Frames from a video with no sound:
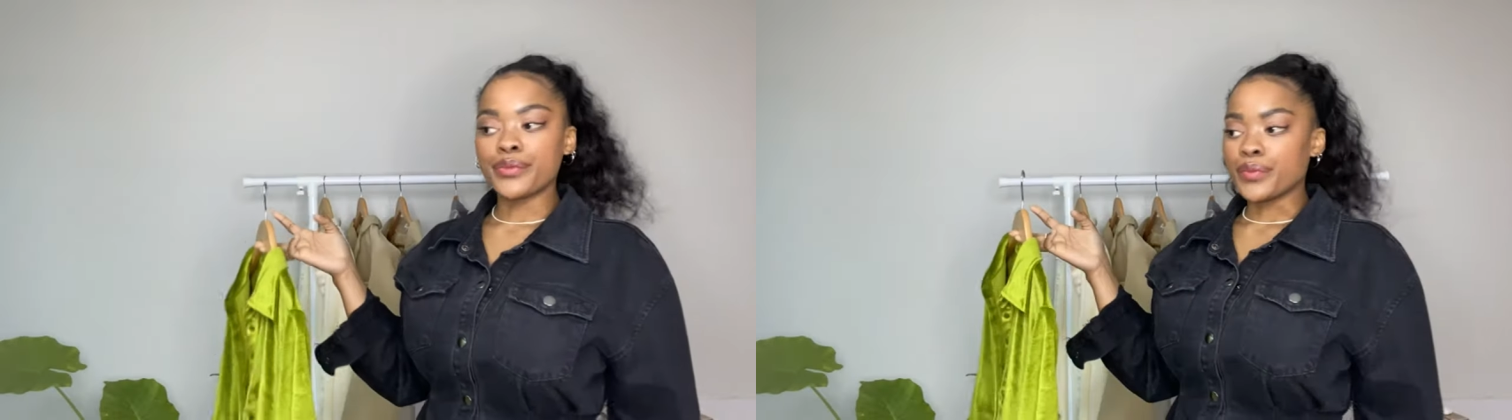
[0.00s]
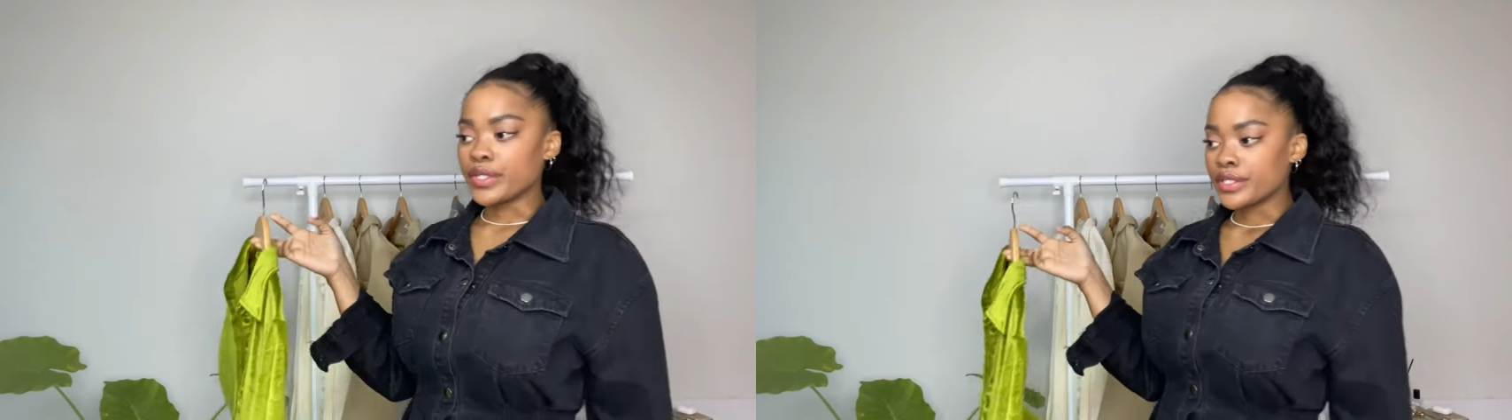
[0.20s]

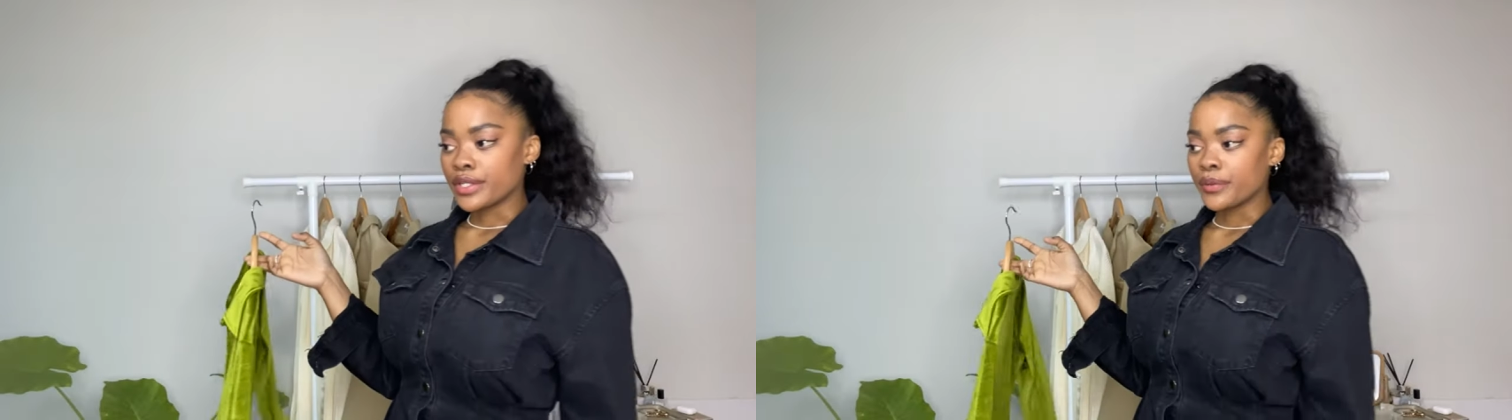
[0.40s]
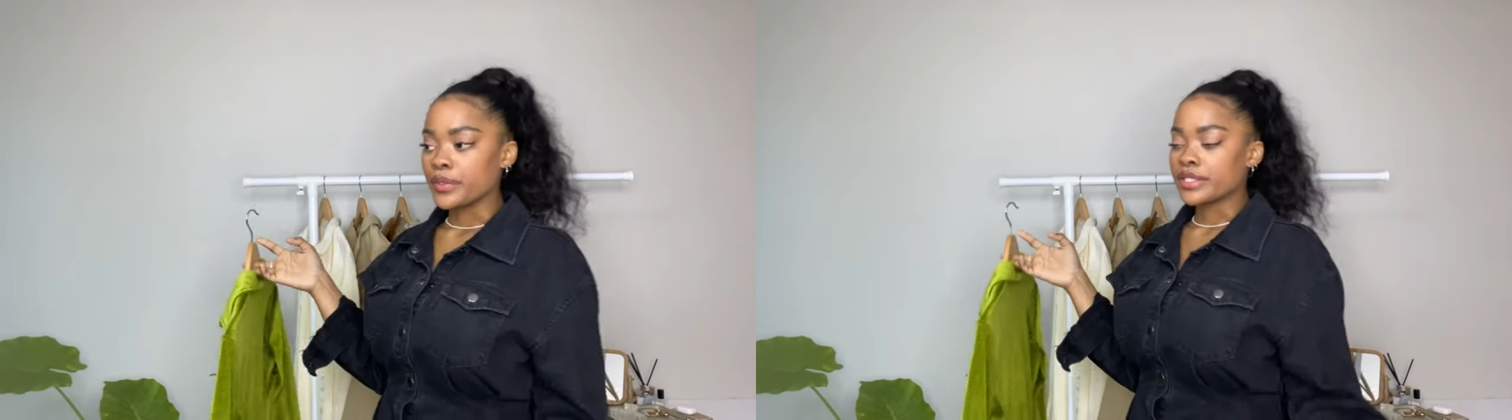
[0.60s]

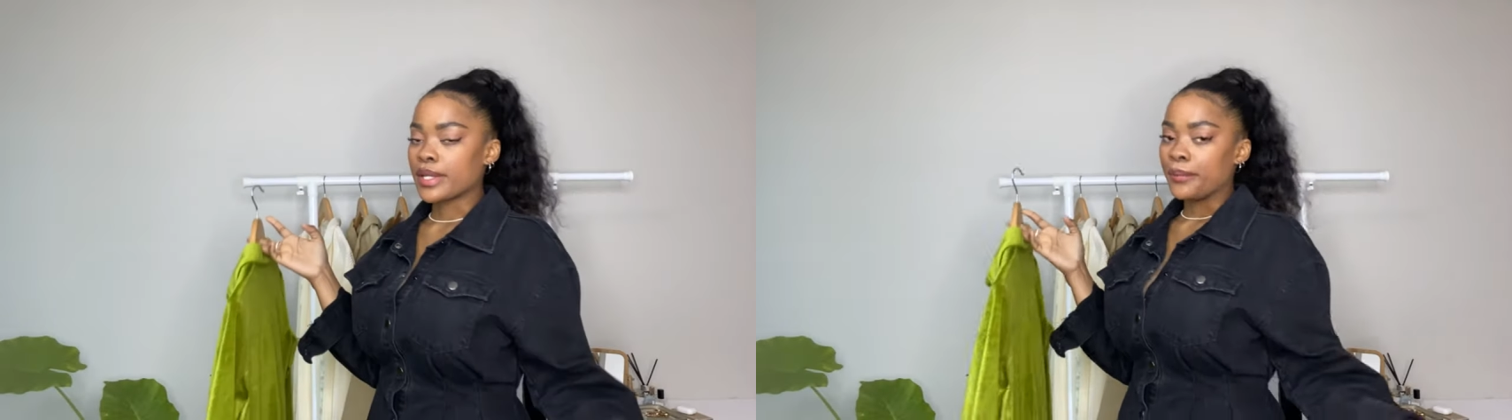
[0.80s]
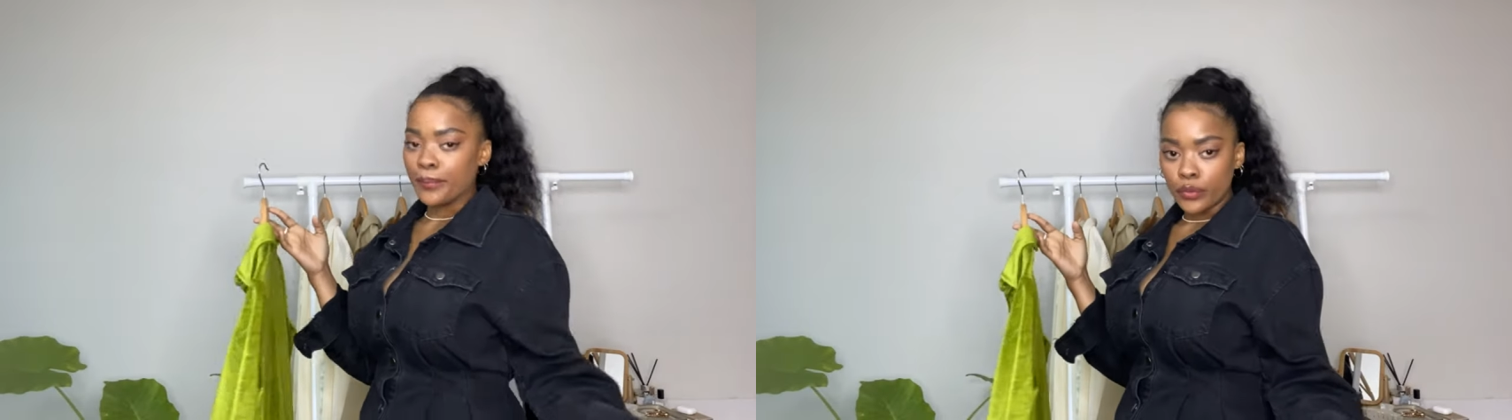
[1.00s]
winter with
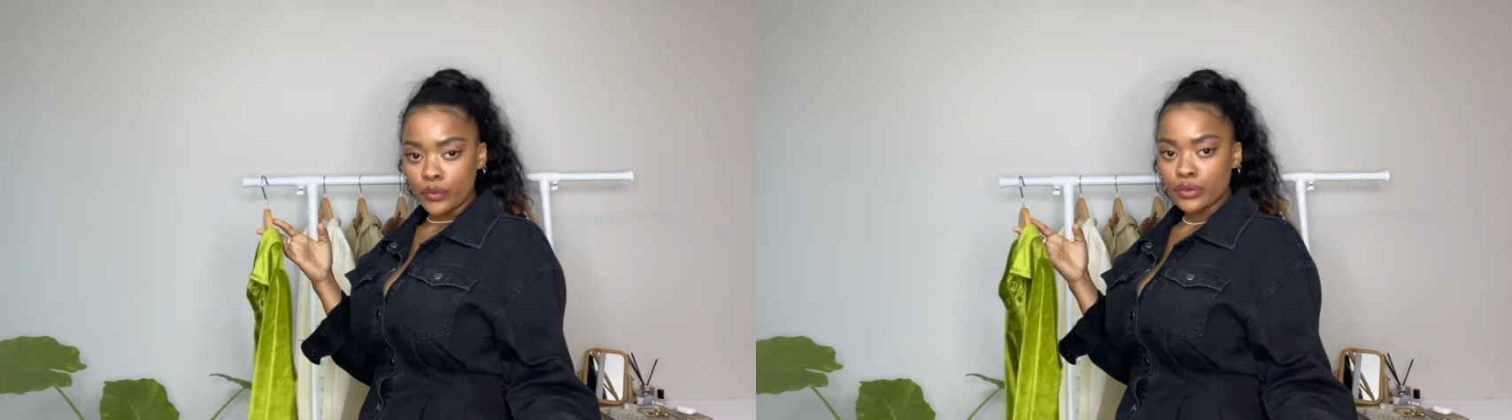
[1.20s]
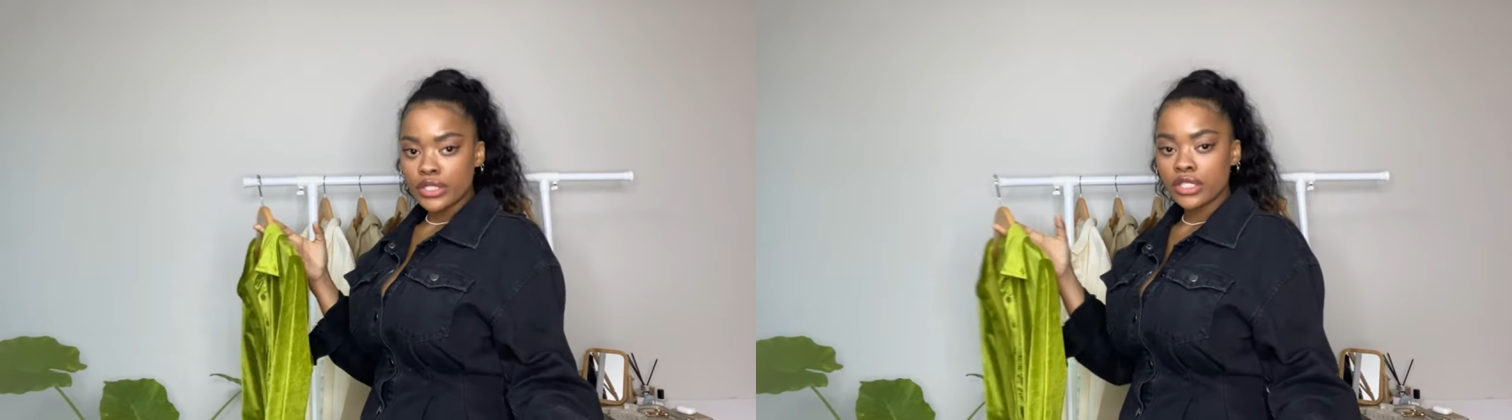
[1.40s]
some
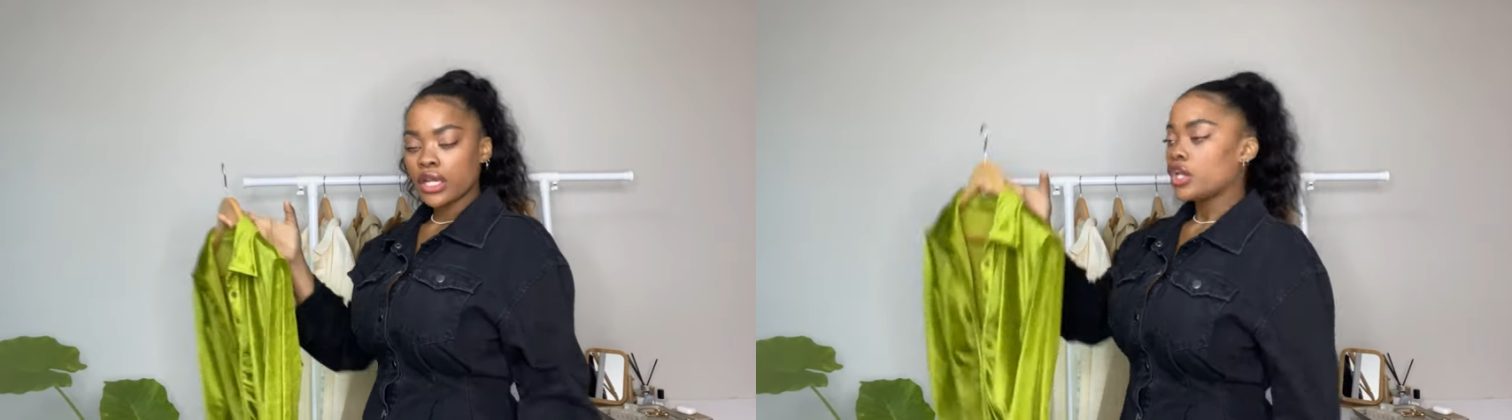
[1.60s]
boots.